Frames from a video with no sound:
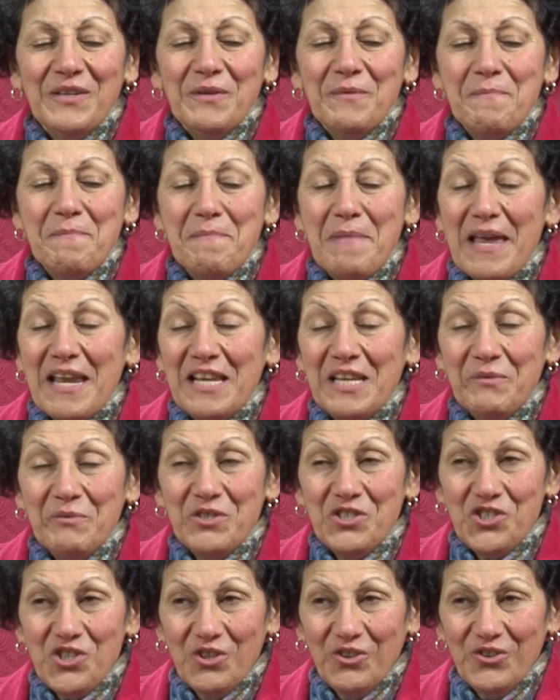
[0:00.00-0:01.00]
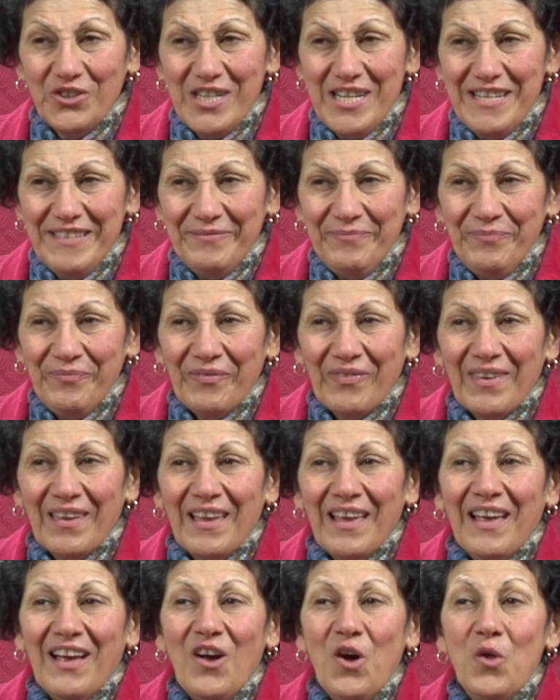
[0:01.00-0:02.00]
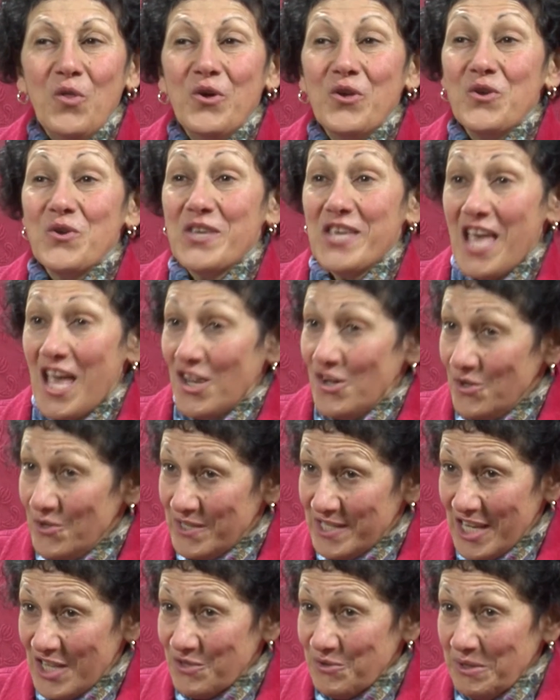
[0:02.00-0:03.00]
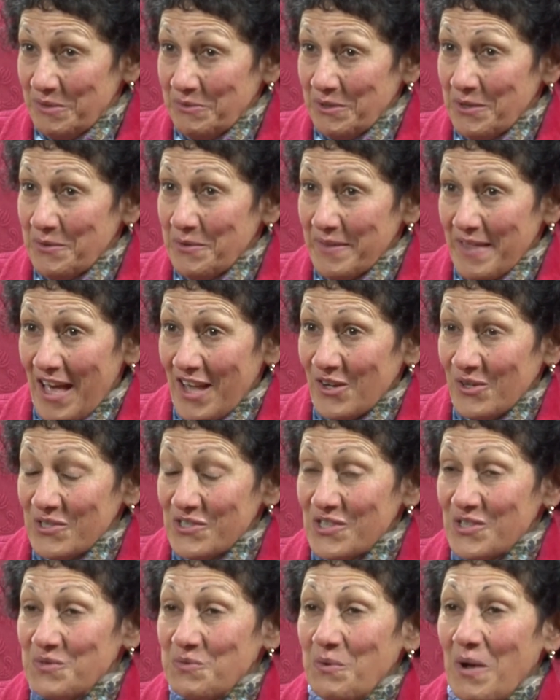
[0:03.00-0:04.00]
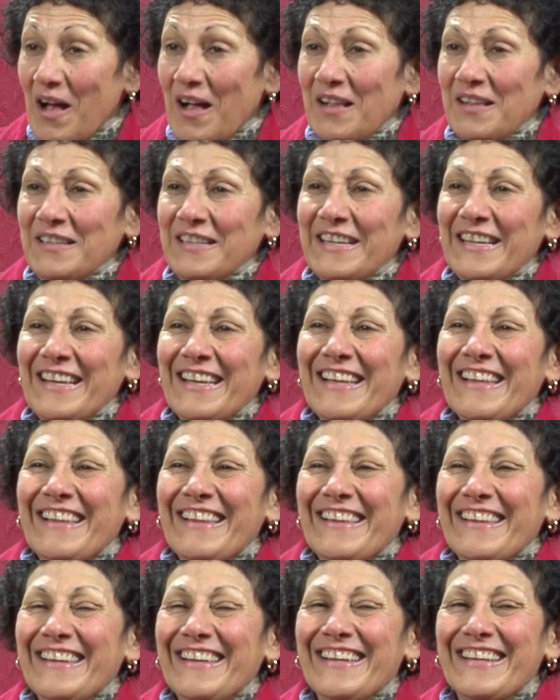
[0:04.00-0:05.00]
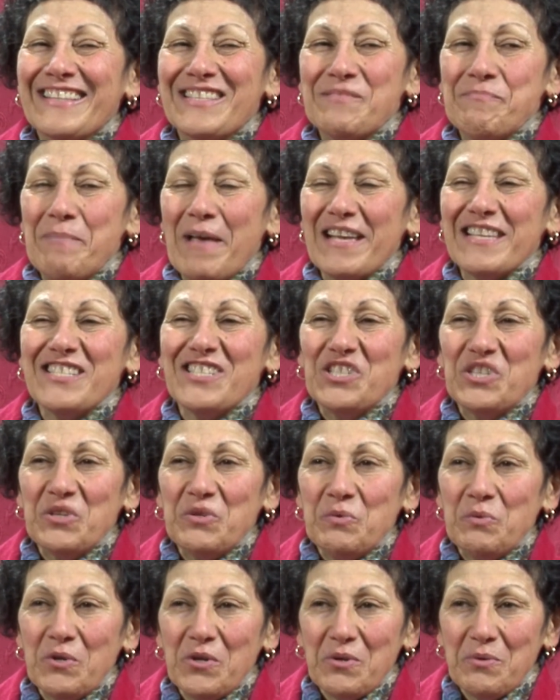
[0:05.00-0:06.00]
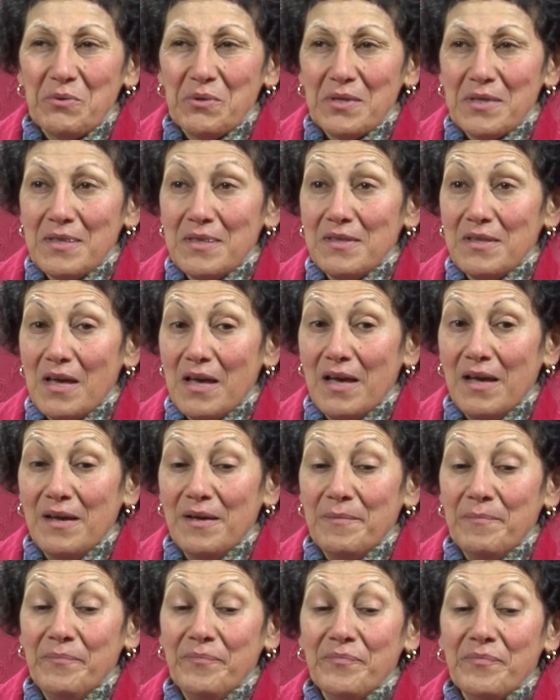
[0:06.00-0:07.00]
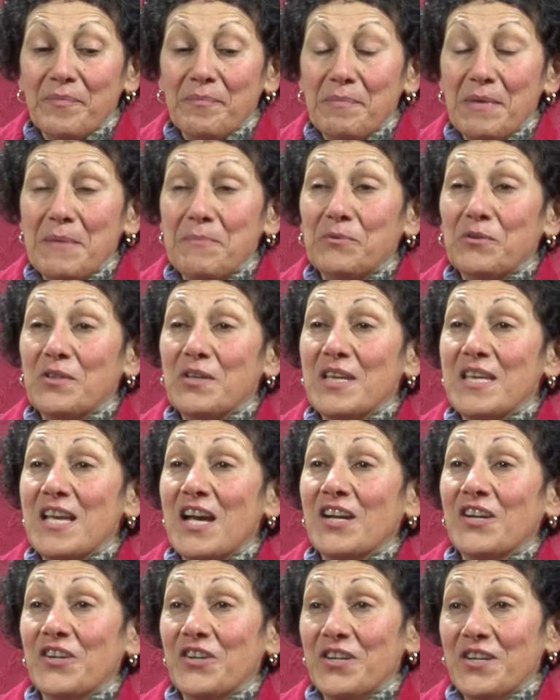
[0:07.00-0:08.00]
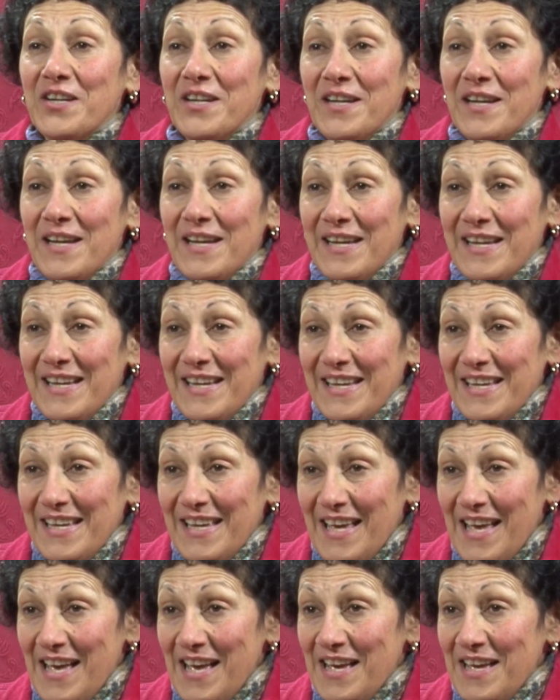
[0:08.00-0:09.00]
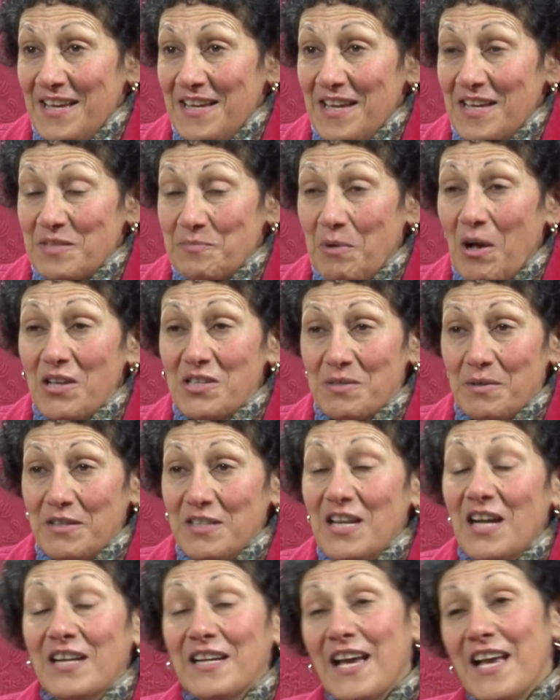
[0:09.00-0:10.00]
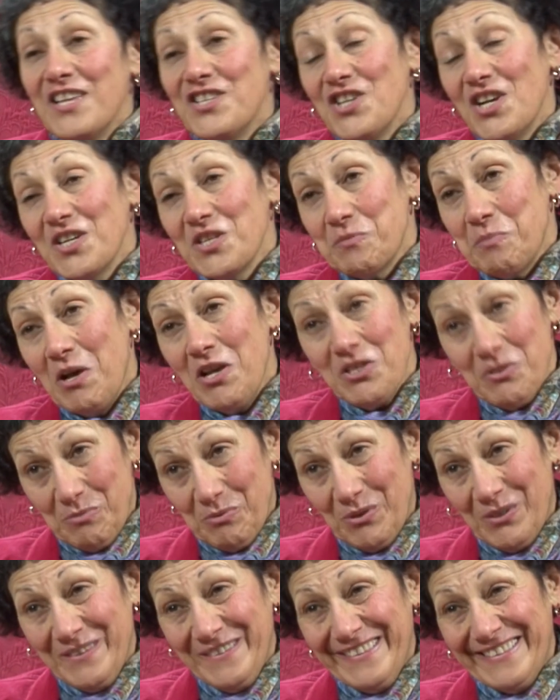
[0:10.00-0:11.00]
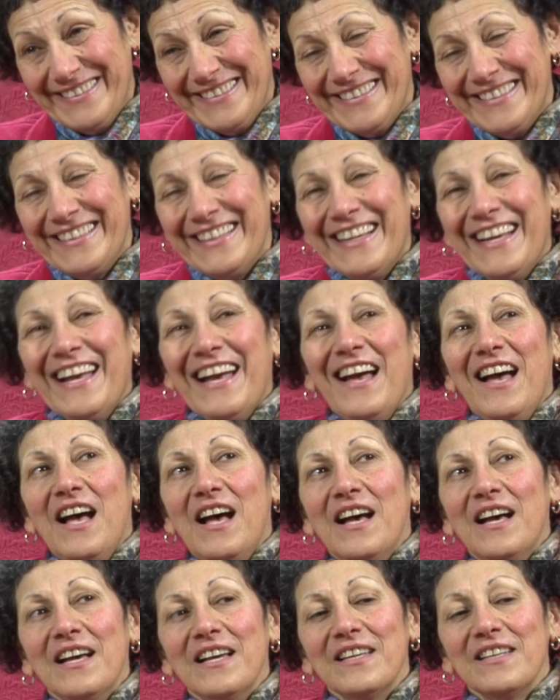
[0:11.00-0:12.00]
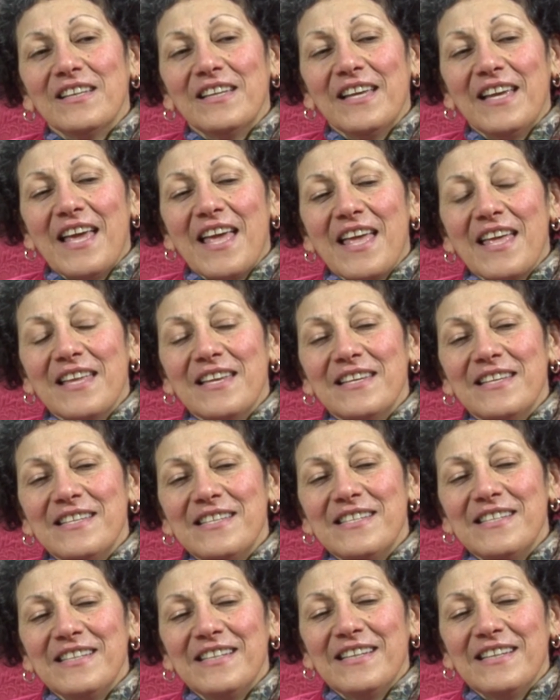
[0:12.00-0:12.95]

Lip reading: mainly with children, although you can do sensory work with adults as well. It's best to work with people the younger as young as possible, and